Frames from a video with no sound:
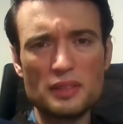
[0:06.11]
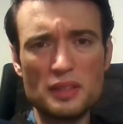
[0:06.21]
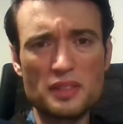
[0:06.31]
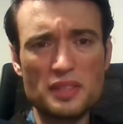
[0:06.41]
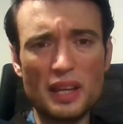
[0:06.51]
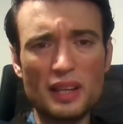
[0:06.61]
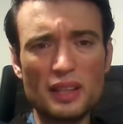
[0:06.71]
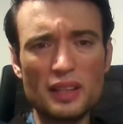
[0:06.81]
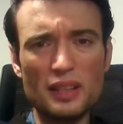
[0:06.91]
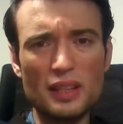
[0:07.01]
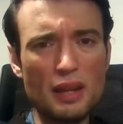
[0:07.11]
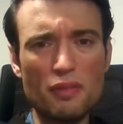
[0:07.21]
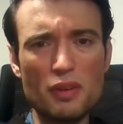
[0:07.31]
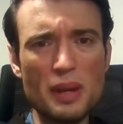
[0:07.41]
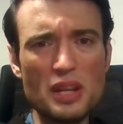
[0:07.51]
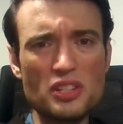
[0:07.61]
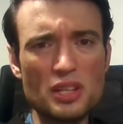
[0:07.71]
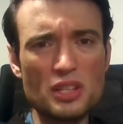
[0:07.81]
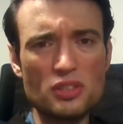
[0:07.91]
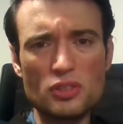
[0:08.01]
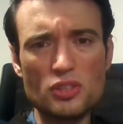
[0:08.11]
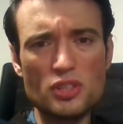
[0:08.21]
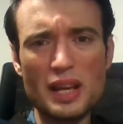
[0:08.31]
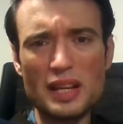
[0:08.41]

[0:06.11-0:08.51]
Then suddenly, every major institution